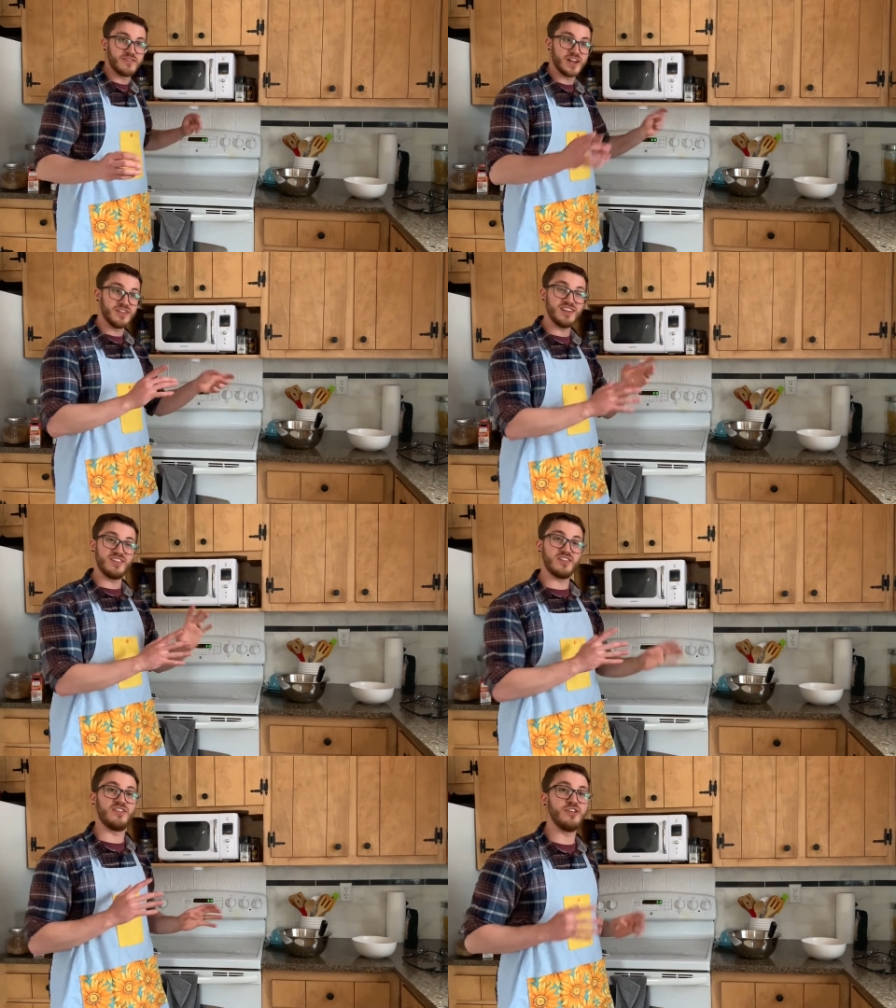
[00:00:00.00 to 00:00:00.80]
Now this is
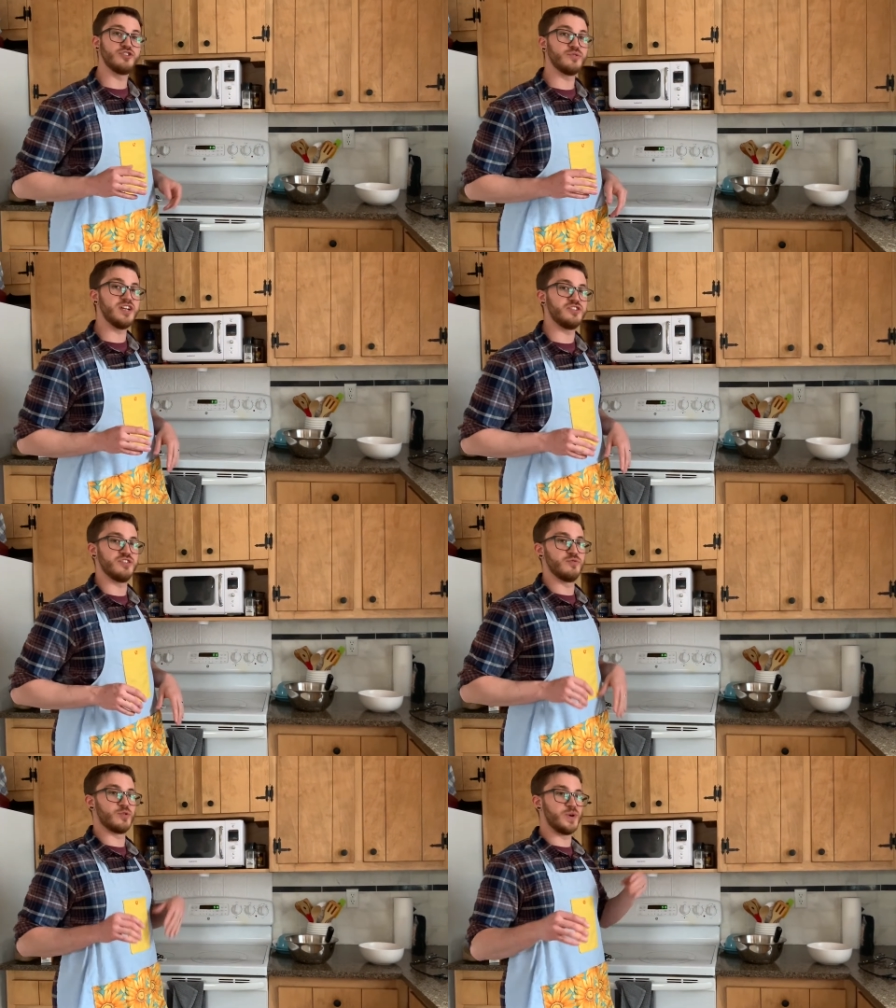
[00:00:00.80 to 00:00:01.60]
a situation
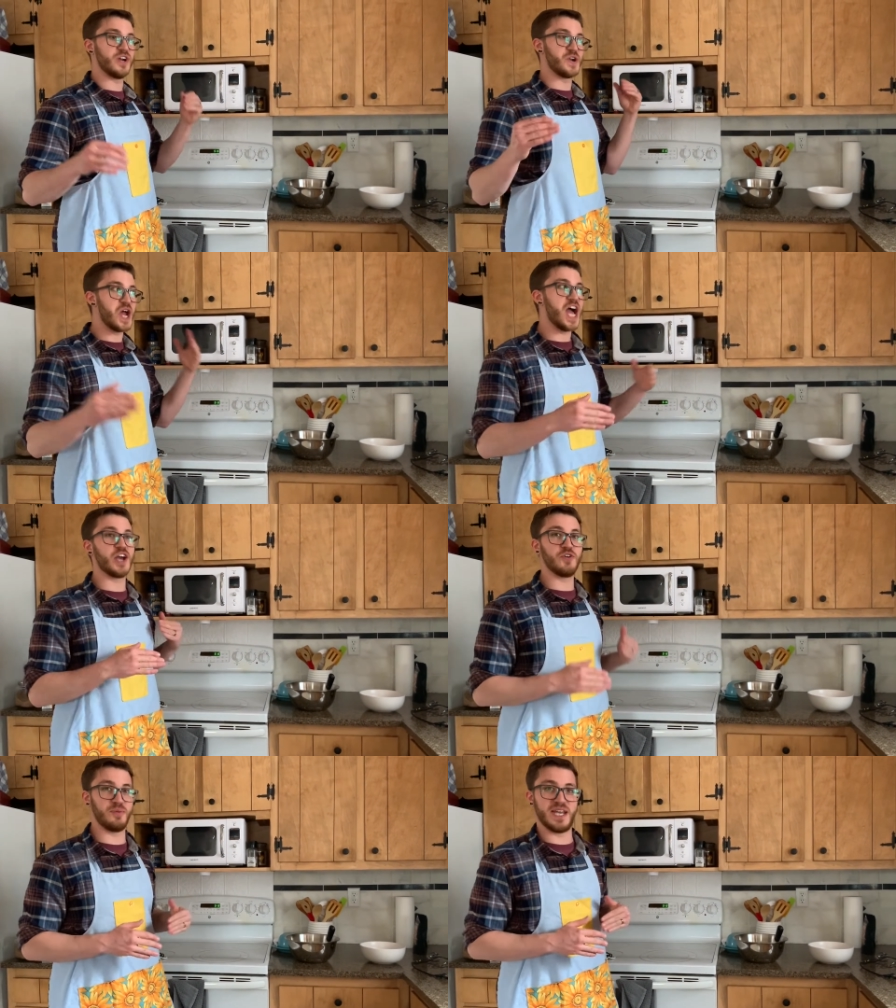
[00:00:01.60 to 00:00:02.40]
where we are not
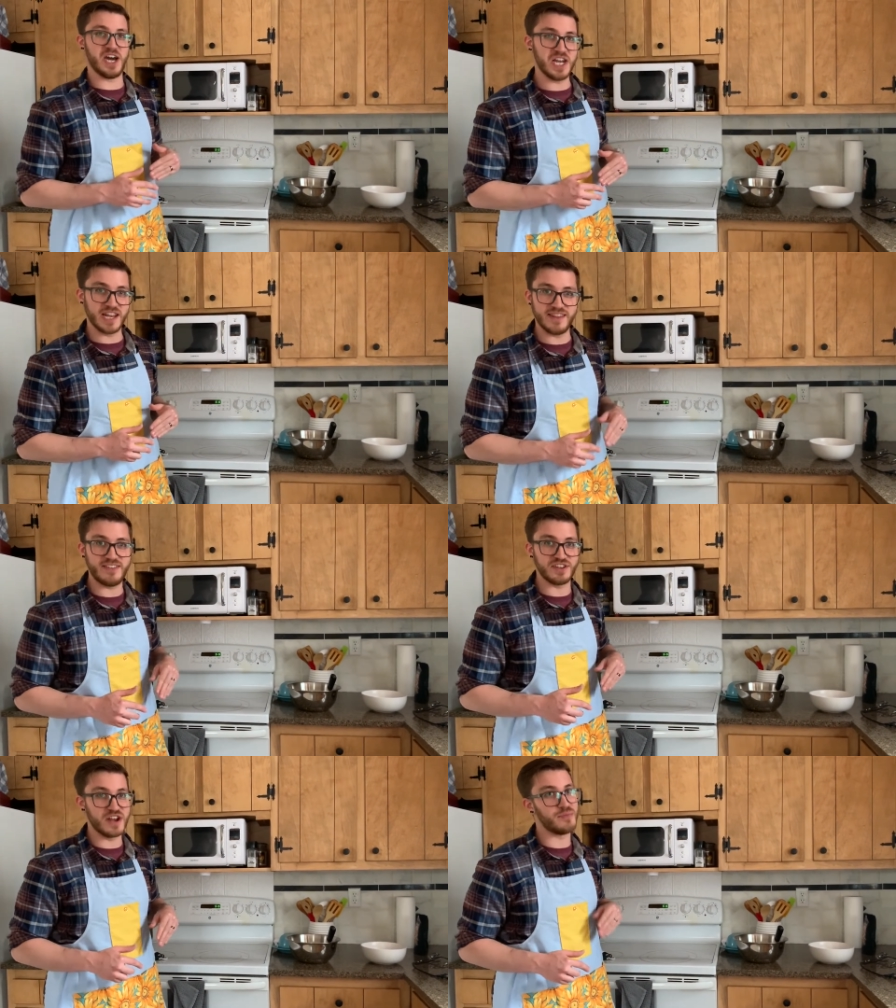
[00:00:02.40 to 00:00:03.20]
going to be cutting this
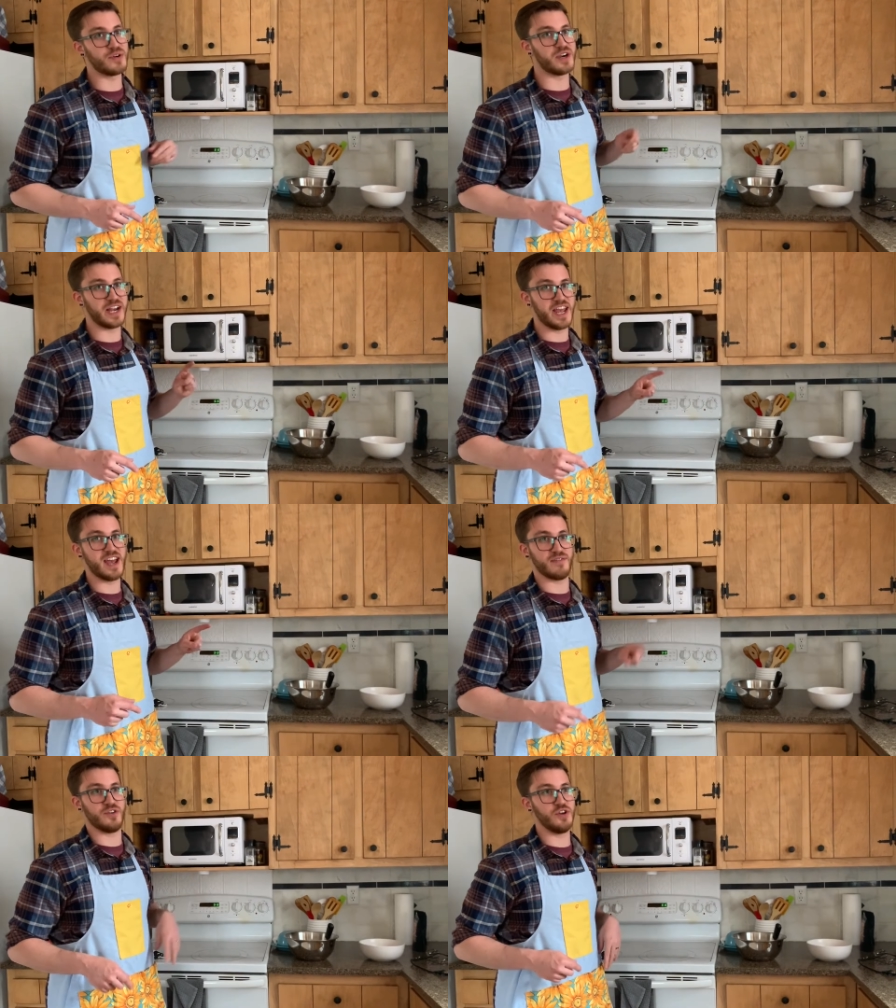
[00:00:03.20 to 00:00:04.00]
number in
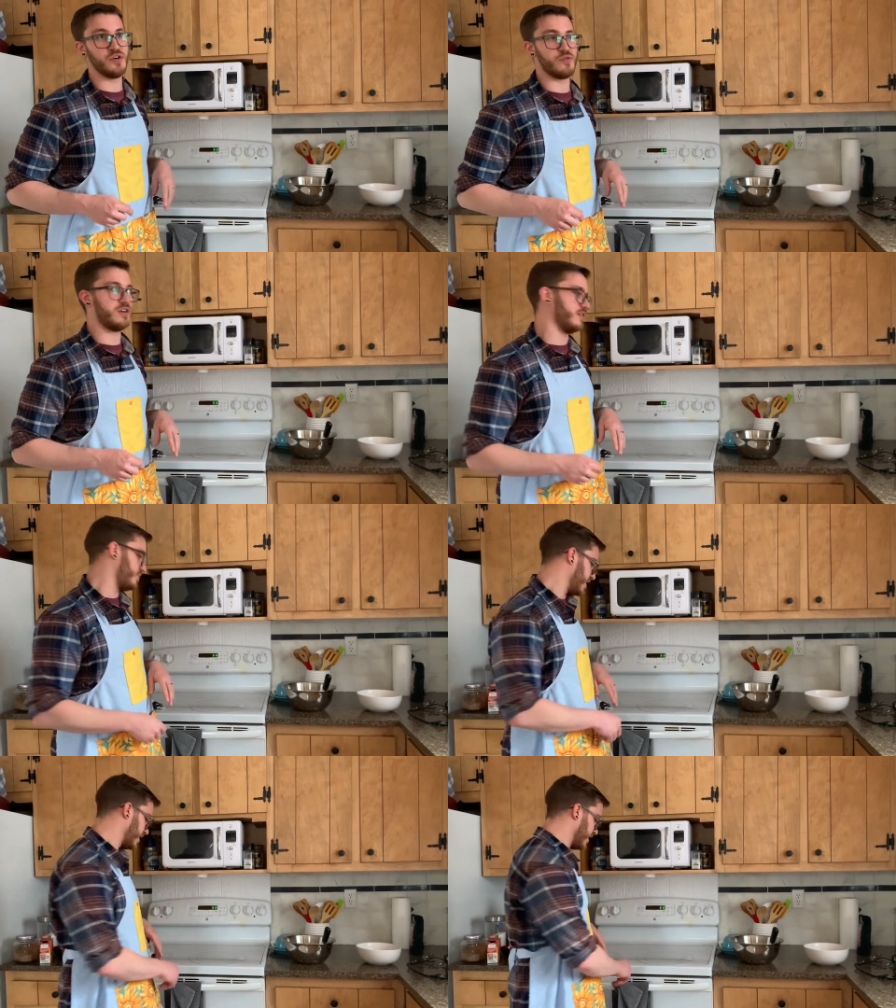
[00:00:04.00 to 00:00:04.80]
half. You don't want to
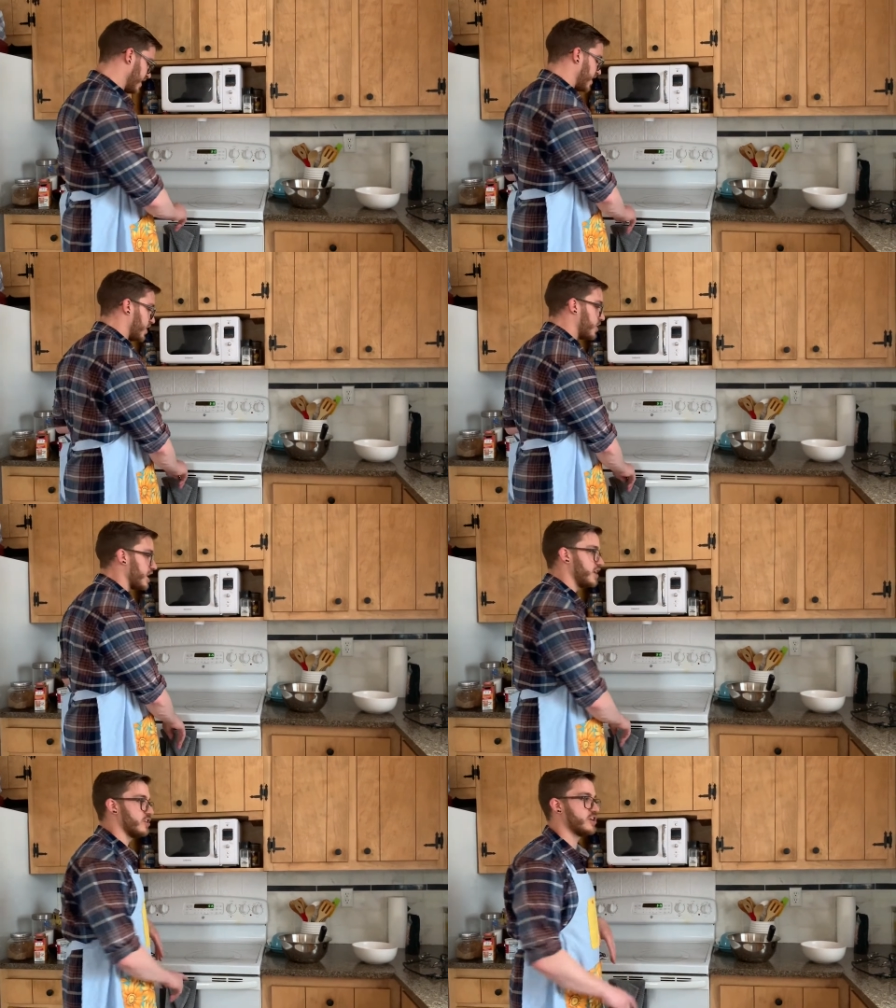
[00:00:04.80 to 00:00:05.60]
be
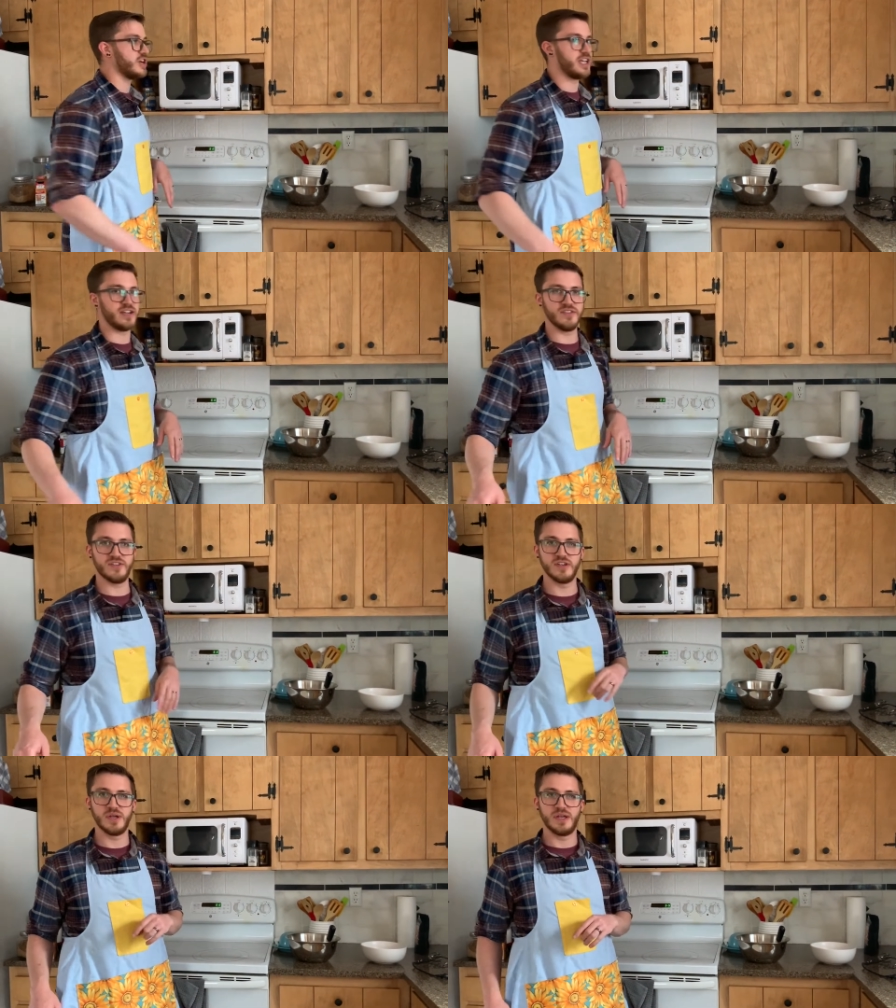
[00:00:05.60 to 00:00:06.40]
cooking your cookies
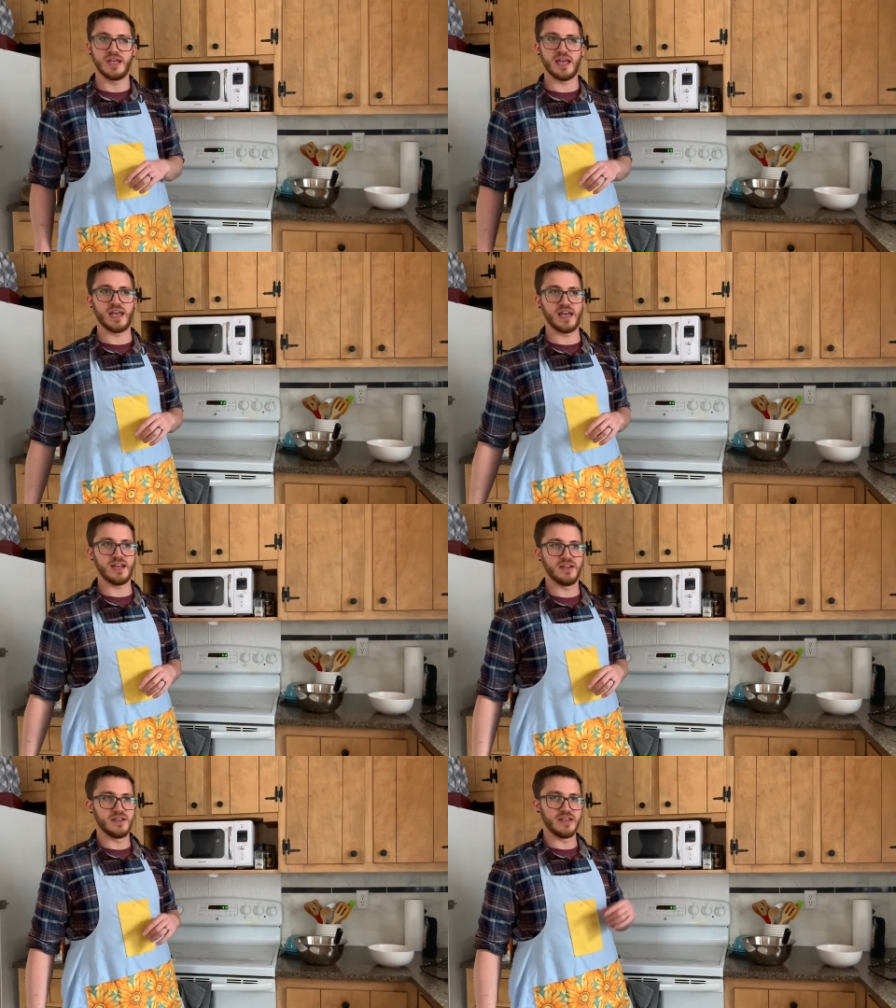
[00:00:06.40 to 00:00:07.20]

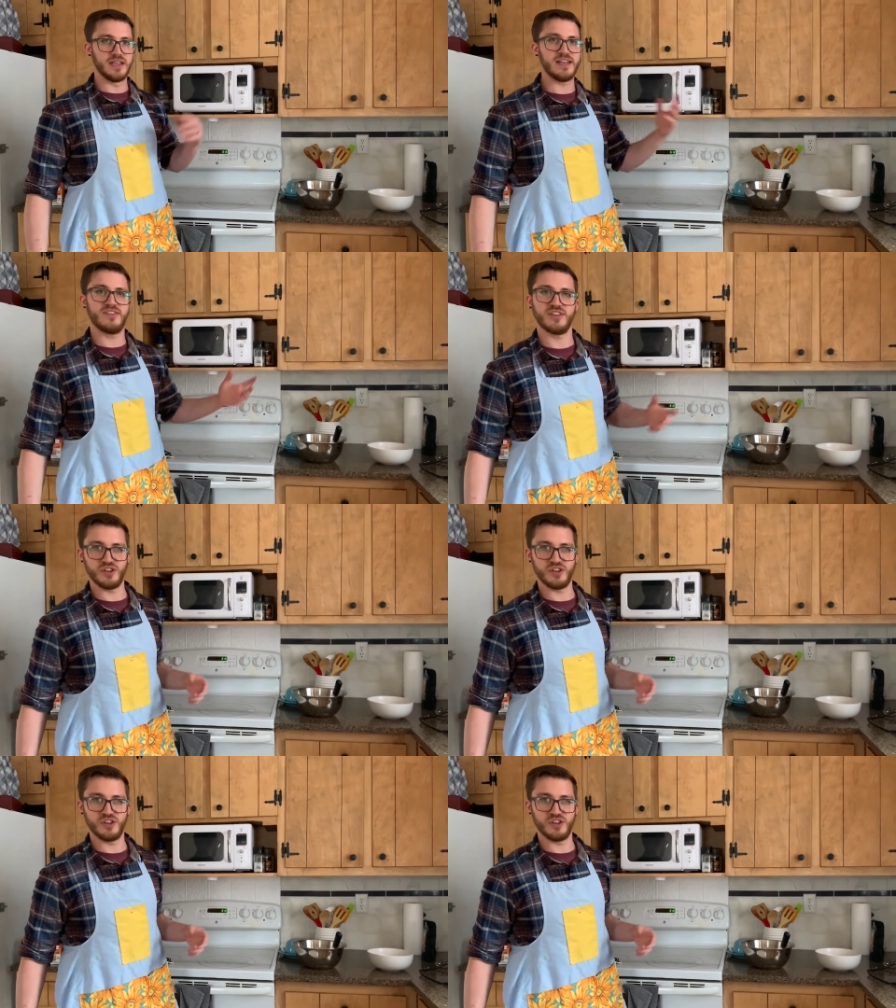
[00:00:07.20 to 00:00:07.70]
at less than